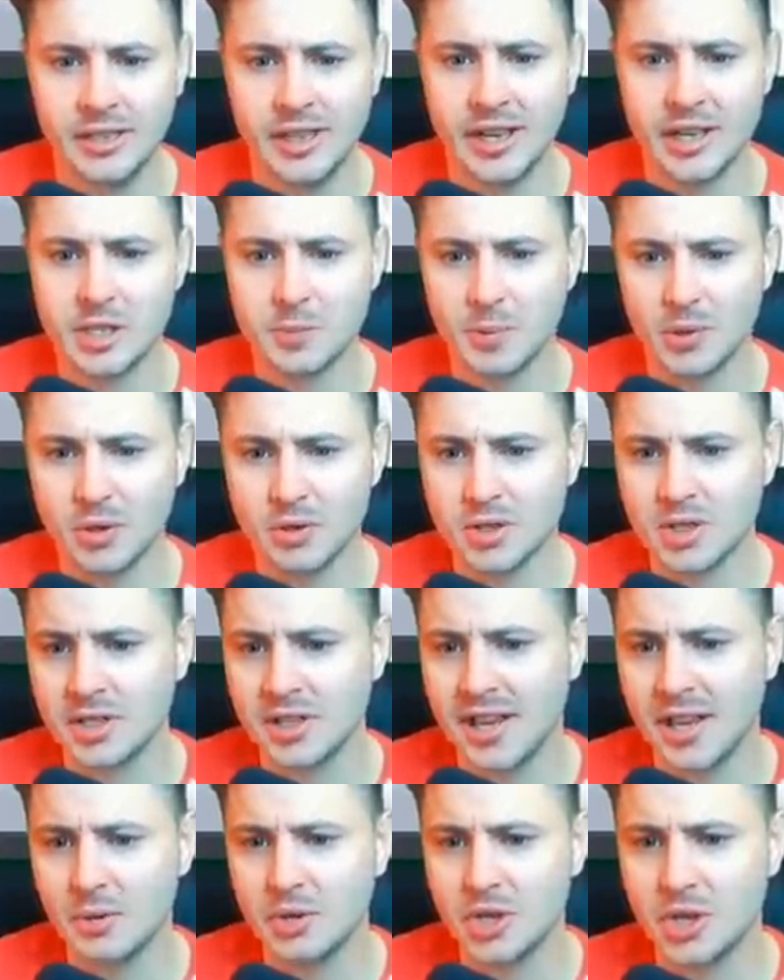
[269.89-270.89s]
Explorers
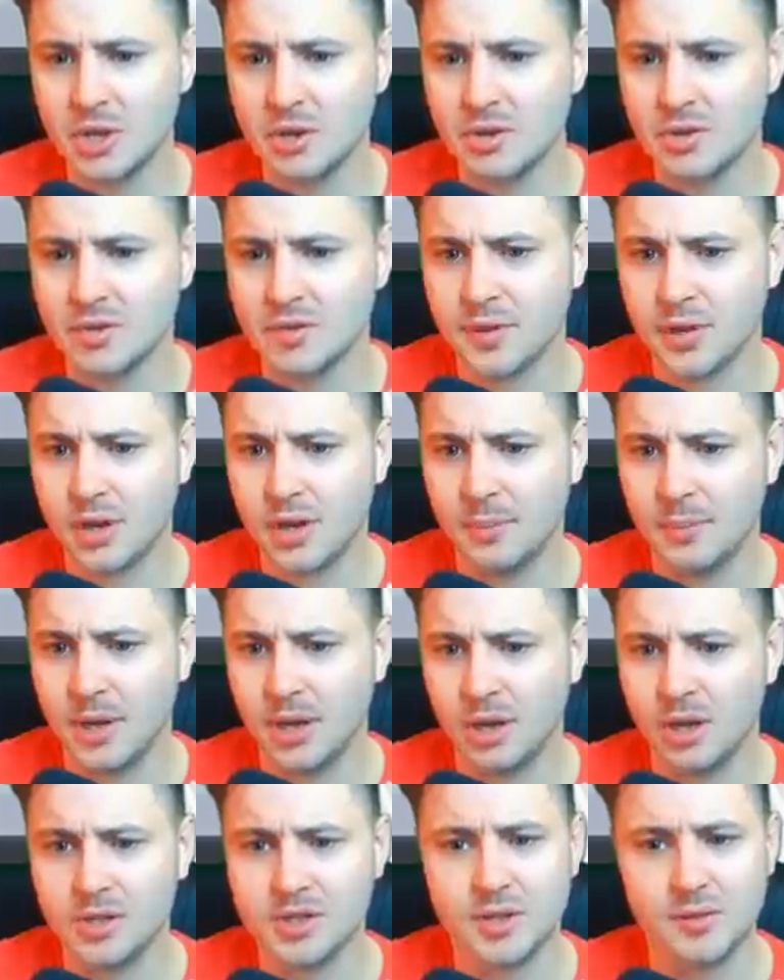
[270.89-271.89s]
can now choose from
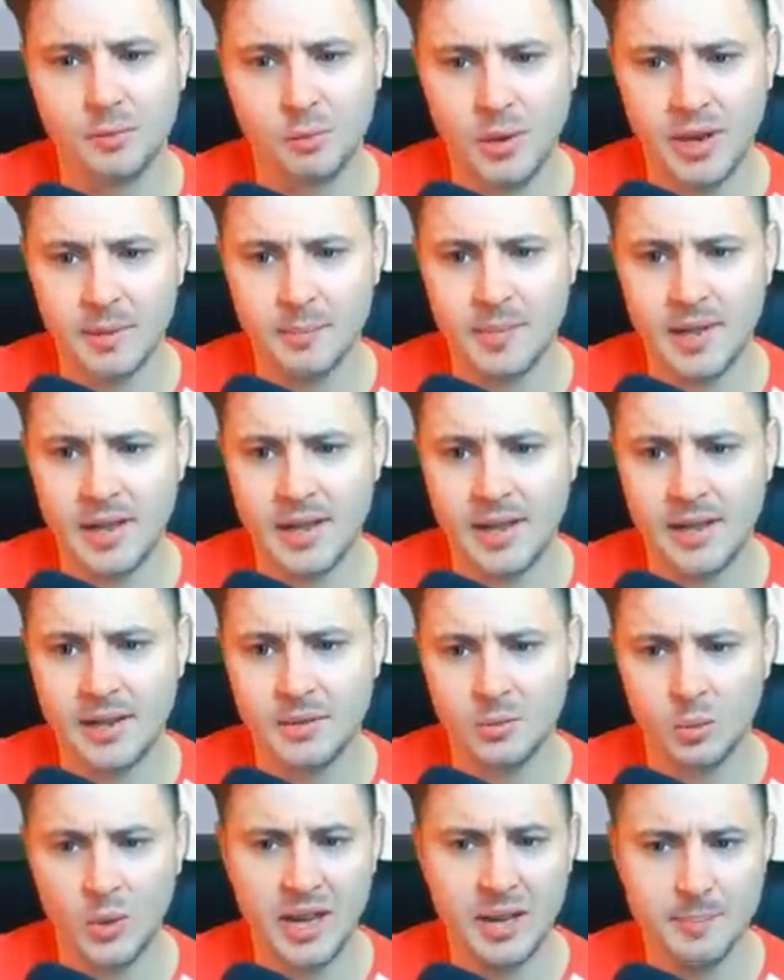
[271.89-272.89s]
lots of wingman,
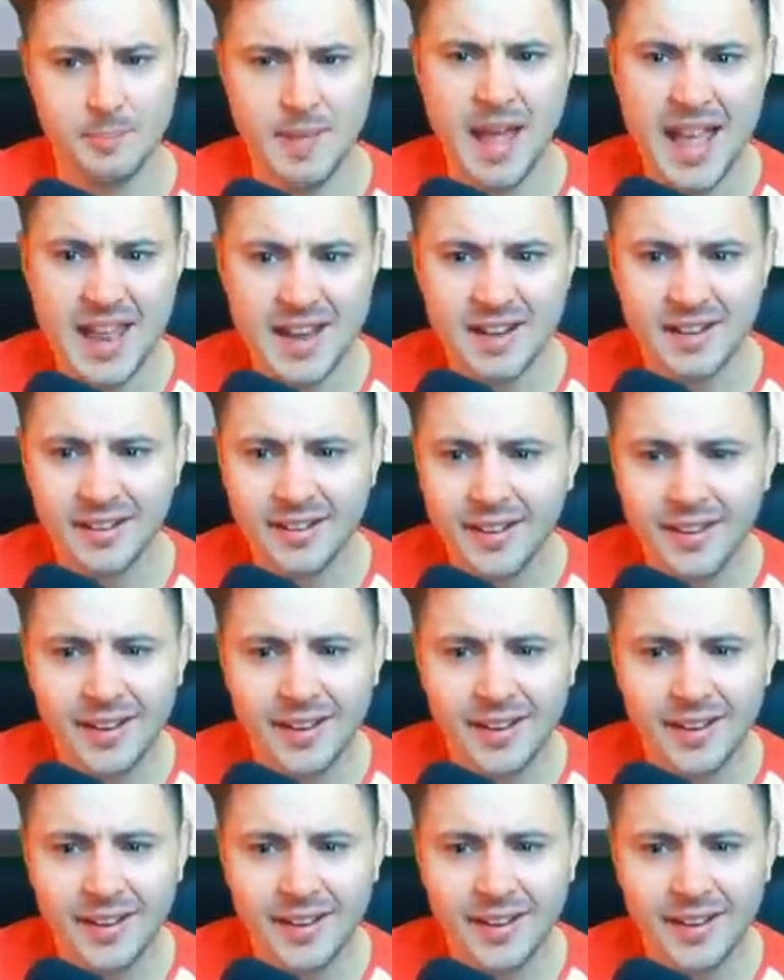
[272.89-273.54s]
wingmen